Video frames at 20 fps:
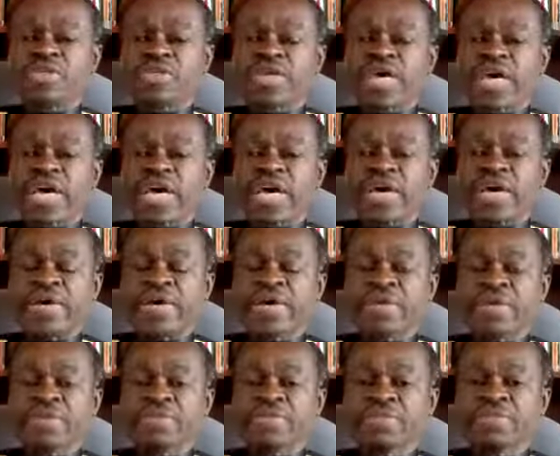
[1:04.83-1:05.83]

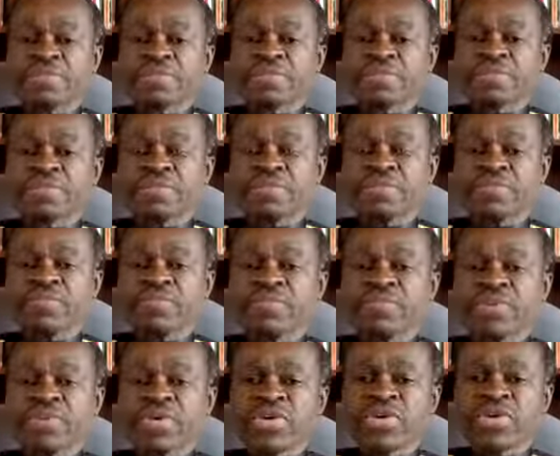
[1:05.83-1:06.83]
today
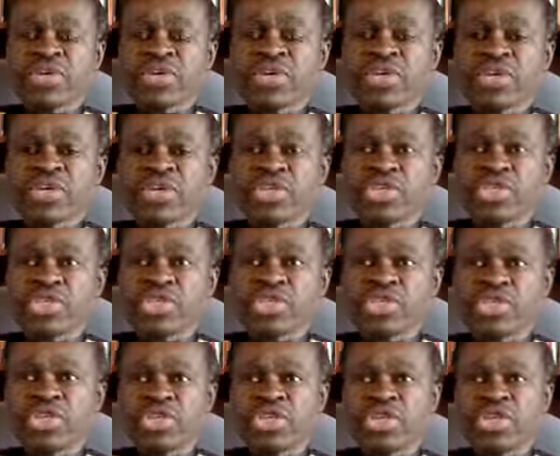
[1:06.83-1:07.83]

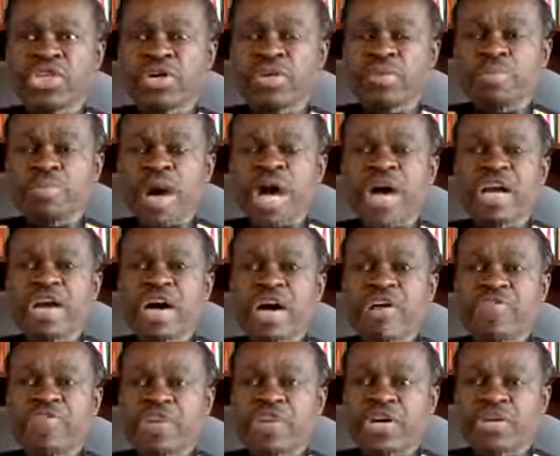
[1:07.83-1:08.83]
is
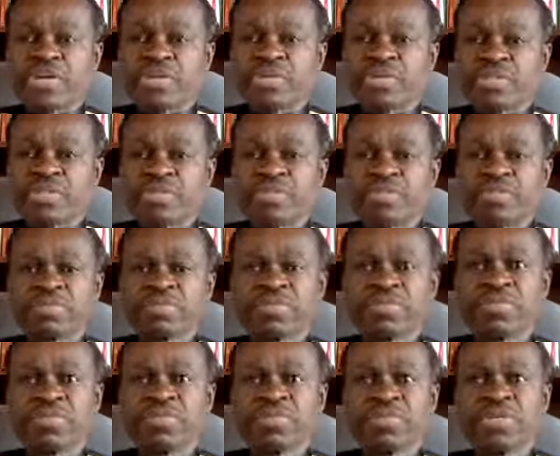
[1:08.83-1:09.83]
Pan-Africanism.
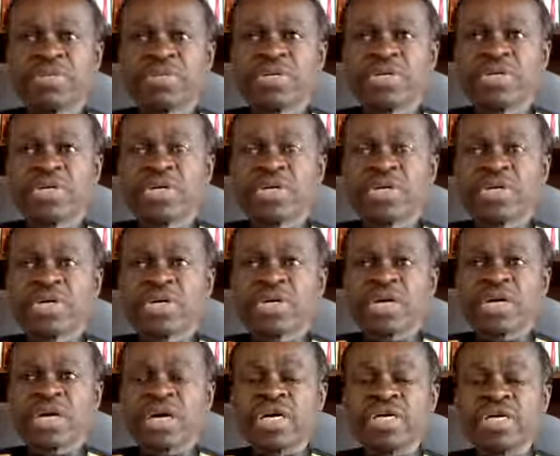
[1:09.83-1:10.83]

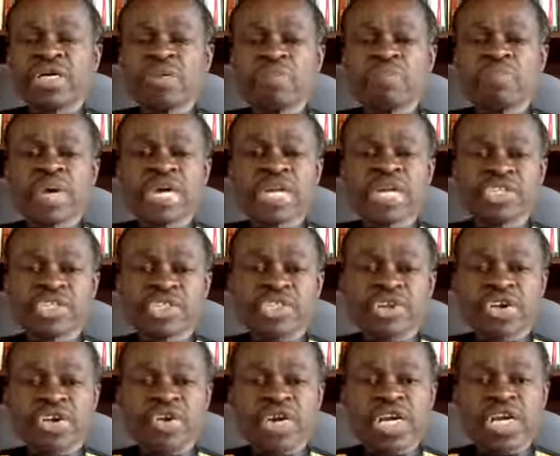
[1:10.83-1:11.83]
And many
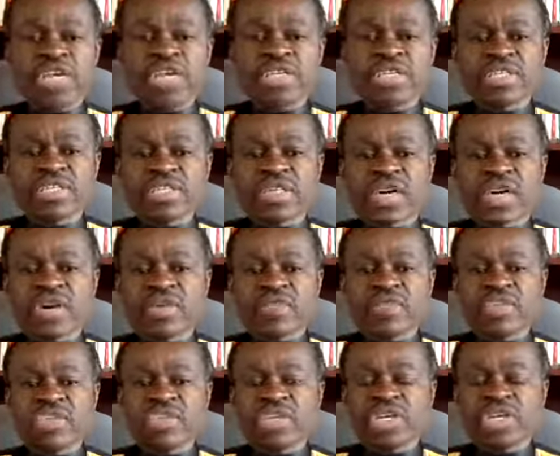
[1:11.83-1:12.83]
scholars
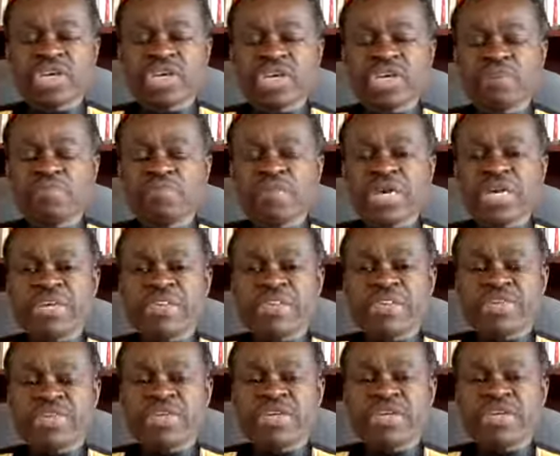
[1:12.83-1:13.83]
have said many
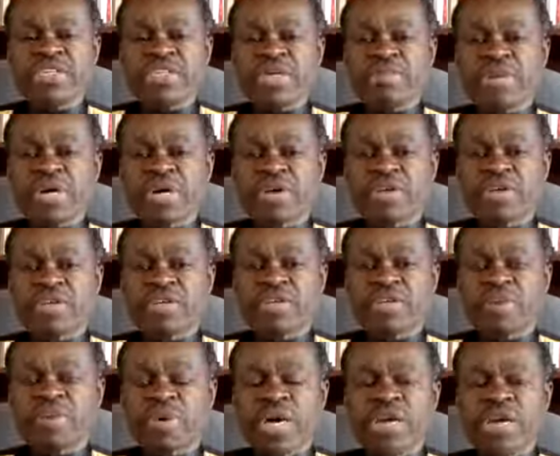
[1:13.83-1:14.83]
things about
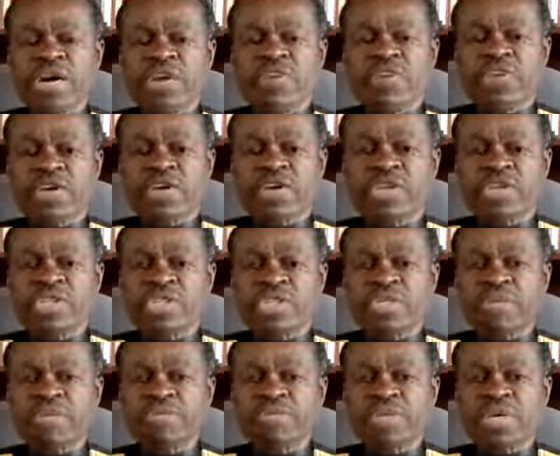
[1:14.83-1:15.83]

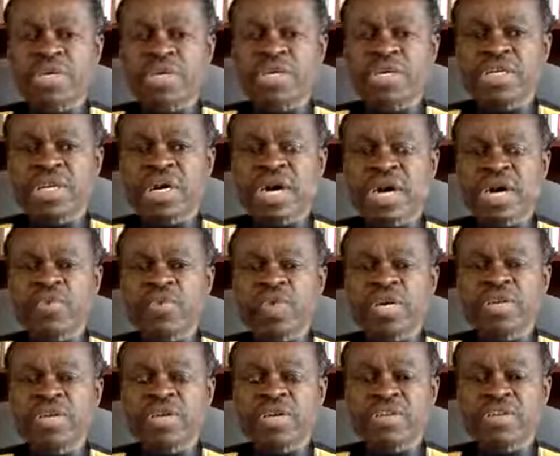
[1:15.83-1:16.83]
Pan-Africanism, and I
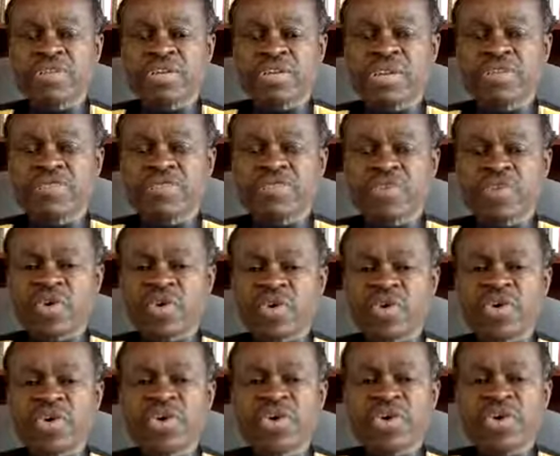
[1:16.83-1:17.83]
will not
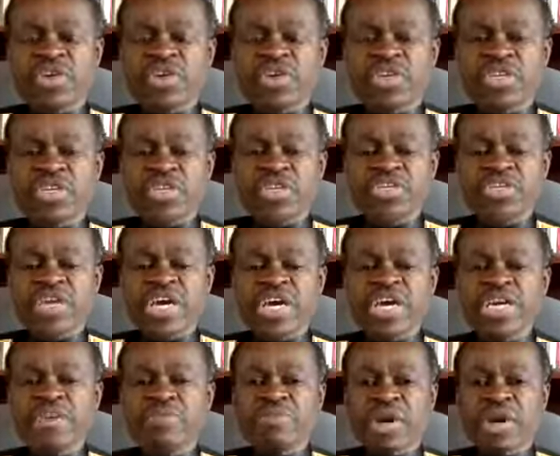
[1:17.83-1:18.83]
therefore
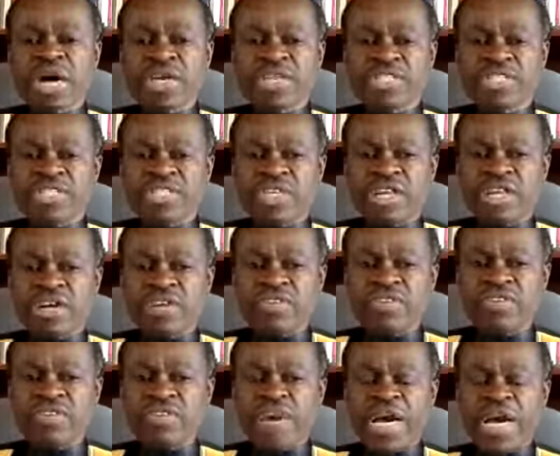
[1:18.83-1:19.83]
detain
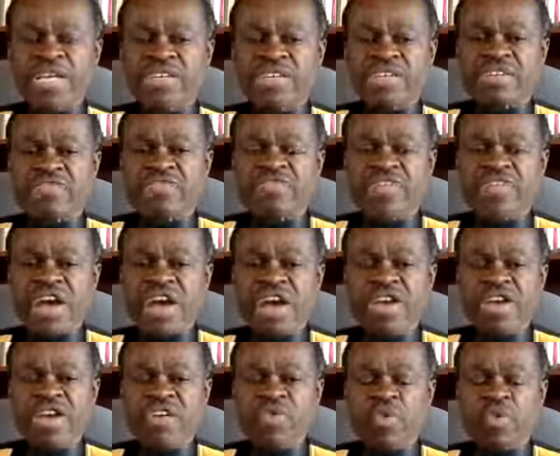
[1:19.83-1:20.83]
myself by
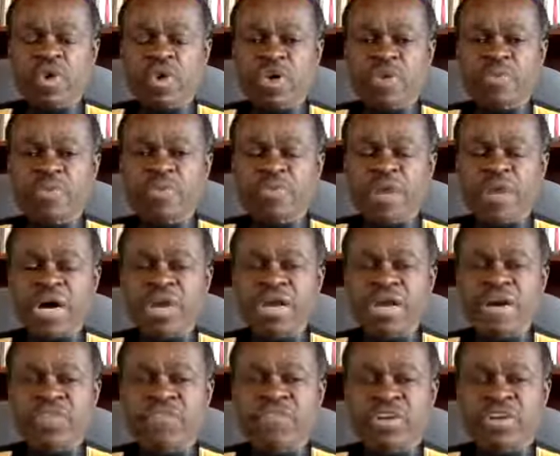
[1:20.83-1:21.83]
defining what
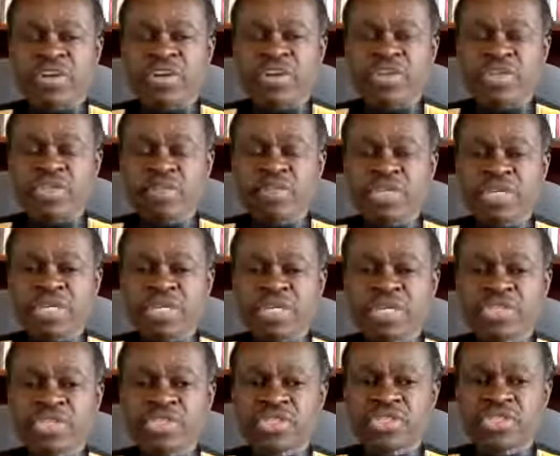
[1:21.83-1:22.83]
Pan-Africanism
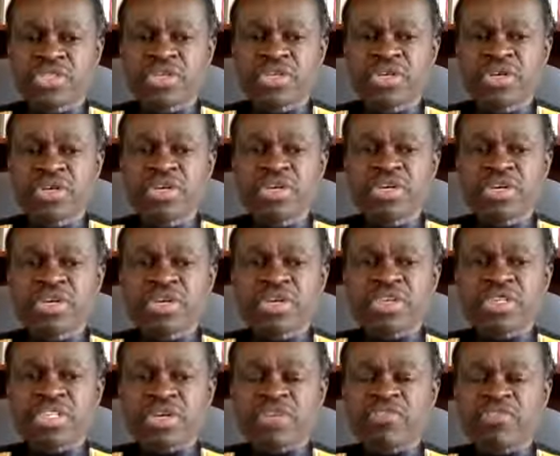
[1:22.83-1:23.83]
is.
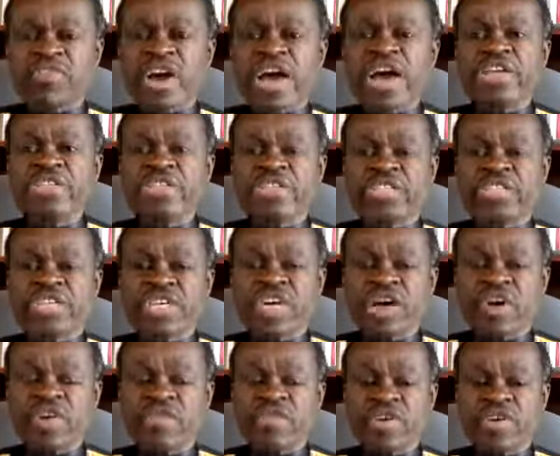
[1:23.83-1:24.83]
Suffice it,
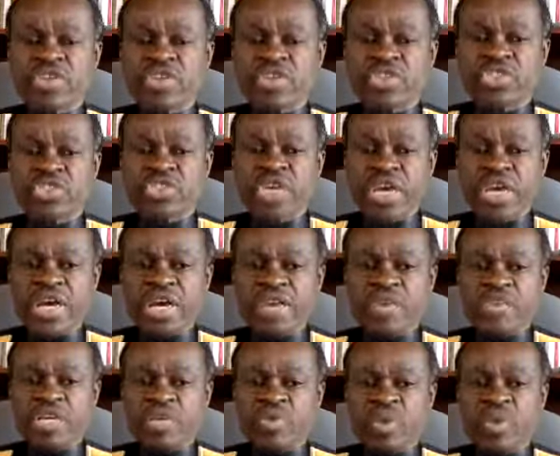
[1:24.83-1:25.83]
however, to
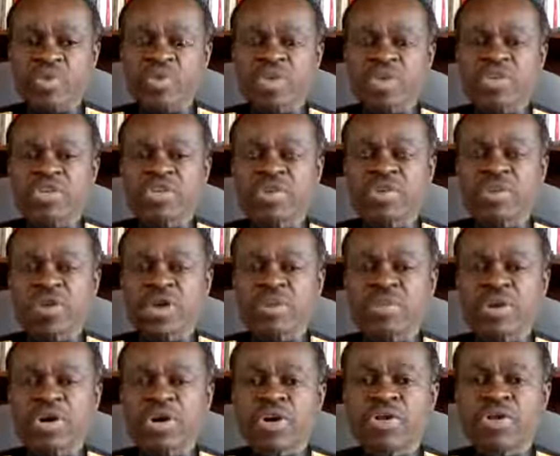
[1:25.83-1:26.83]
say that when we talk
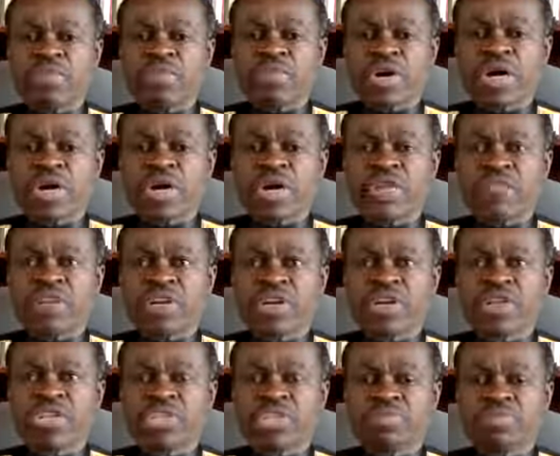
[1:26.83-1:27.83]
about
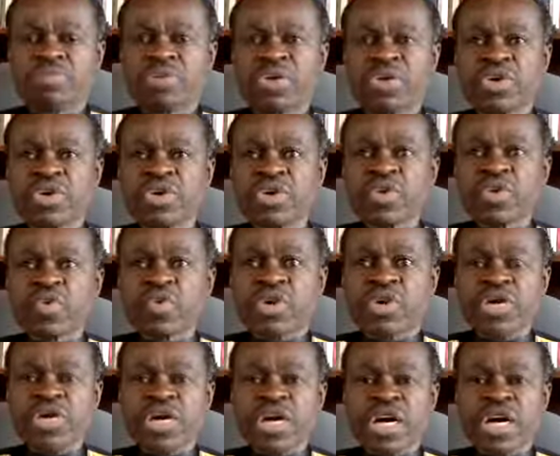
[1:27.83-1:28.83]
Pan-Africanism,
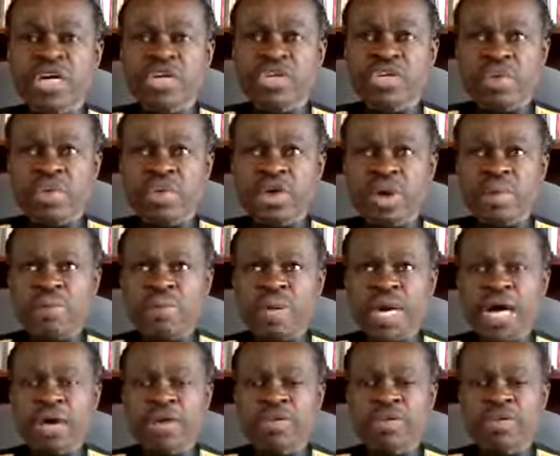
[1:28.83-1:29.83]
we are talking
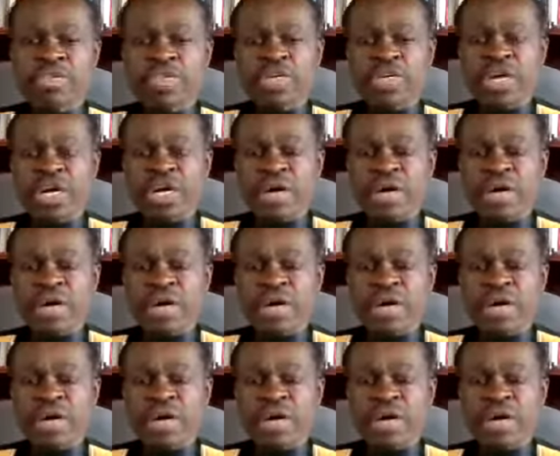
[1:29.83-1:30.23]
about